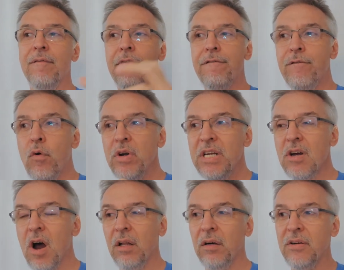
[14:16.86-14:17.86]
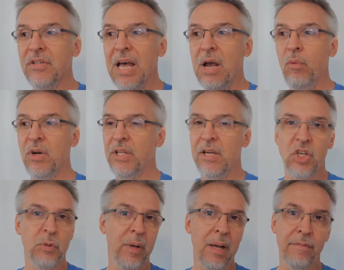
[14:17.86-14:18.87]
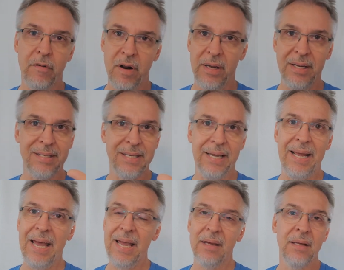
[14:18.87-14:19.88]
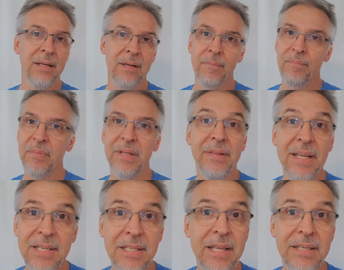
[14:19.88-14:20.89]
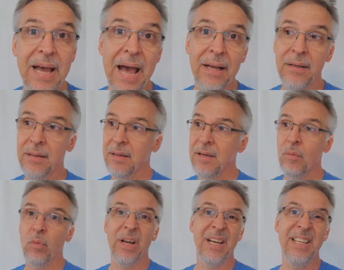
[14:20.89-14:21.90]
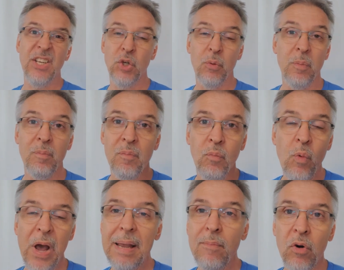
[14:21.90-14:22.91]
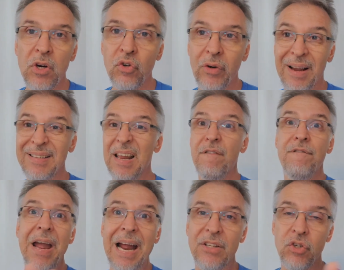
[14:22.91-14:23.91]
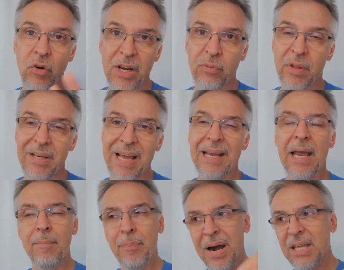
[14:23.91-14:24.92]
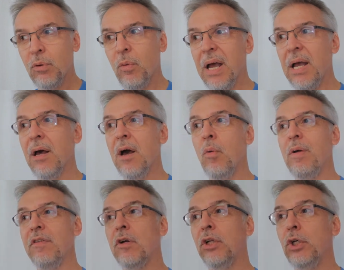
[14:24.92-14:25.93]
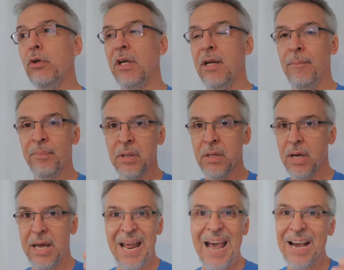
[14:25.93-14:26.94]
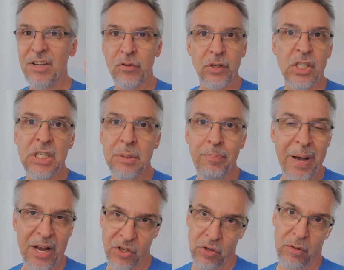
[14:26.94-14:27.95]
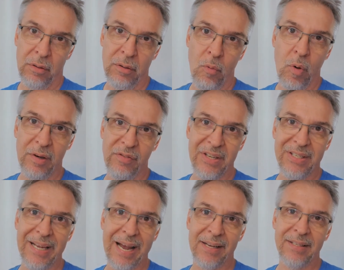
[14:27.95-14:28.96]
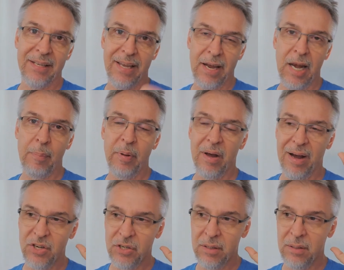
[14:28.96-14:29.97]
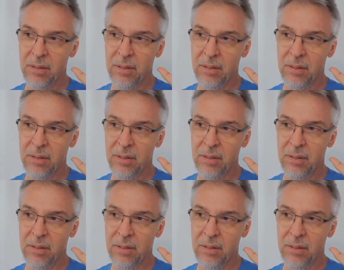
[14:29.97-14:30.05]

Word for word: For forty dollars, I wish they had just been upfront and said, hey, this is the deck. We're gonna teach you way more tricks, advanced tricks with the deck. And by the way, we've included an extra special one of these decks to kick it up a notch.